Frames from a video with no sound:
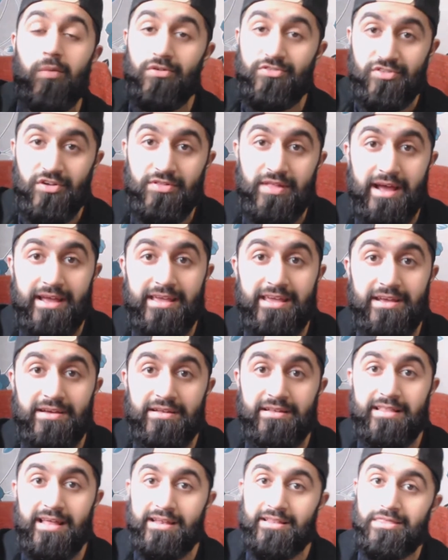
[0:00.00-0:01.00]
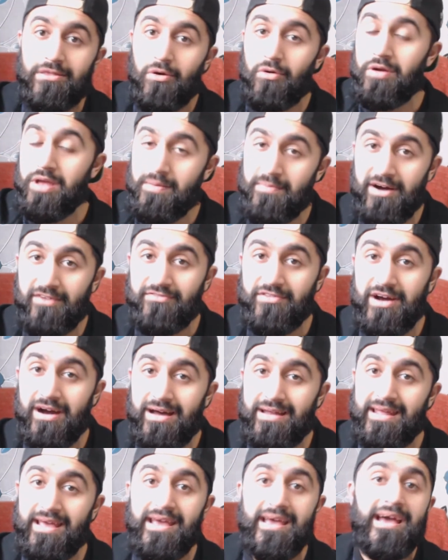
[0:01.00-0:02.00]
so that he could then throw him off
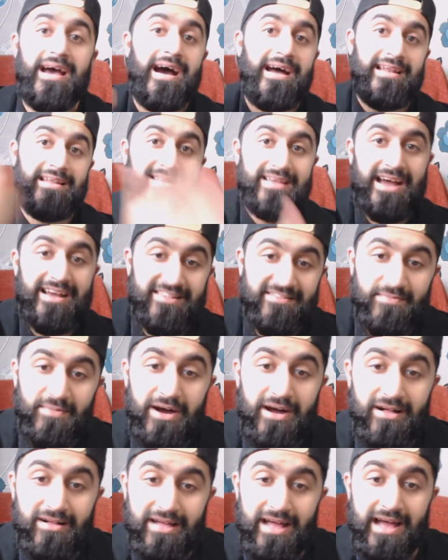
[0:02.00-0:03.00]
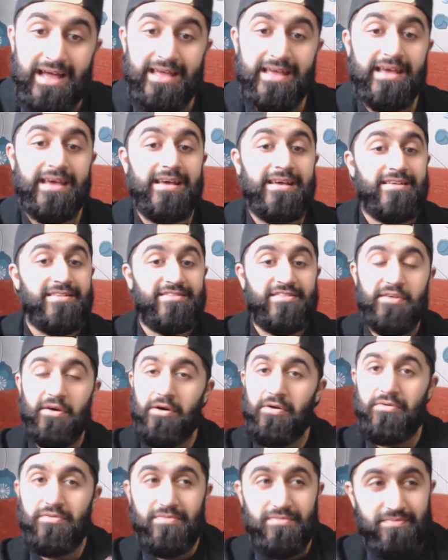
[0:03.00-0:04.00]
guard and attack Smile Guy.
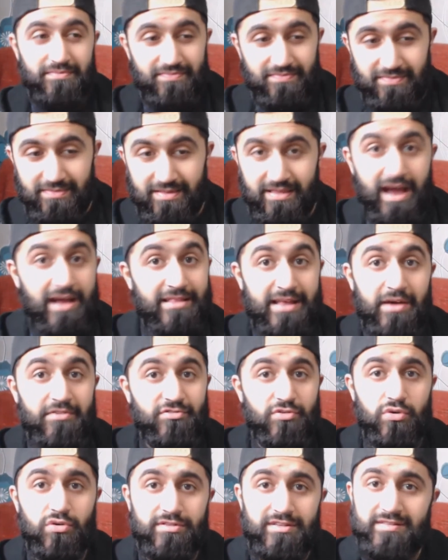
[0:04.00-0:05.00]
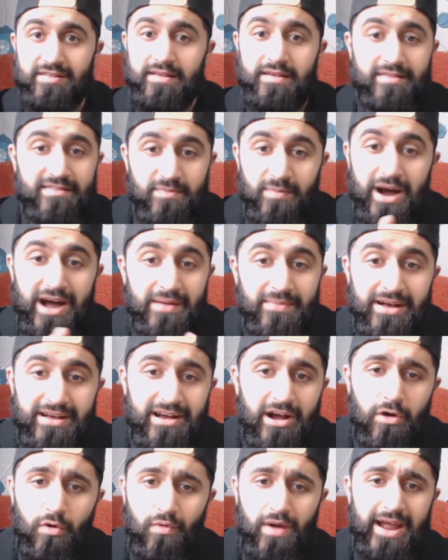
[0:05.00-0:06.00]
So that was cool to see. Smile Man
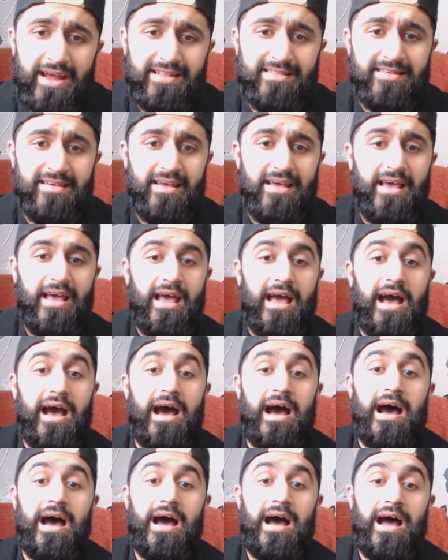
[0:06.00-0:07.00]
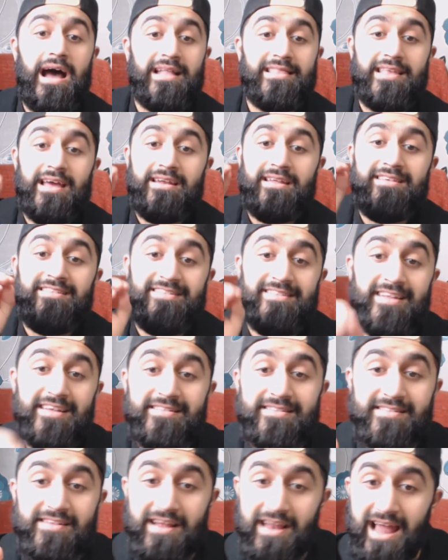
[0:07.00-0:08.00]
got wrecked, and then he
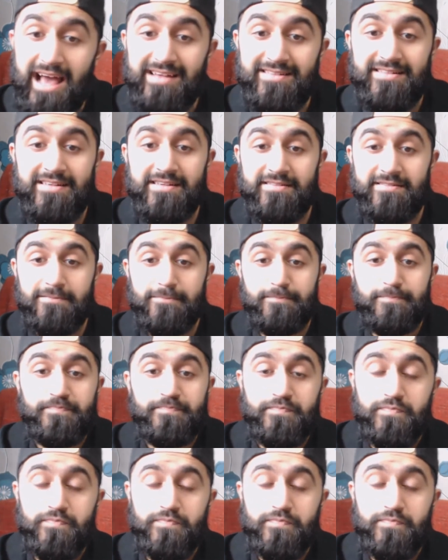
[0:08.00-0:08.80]
sticks to Glasses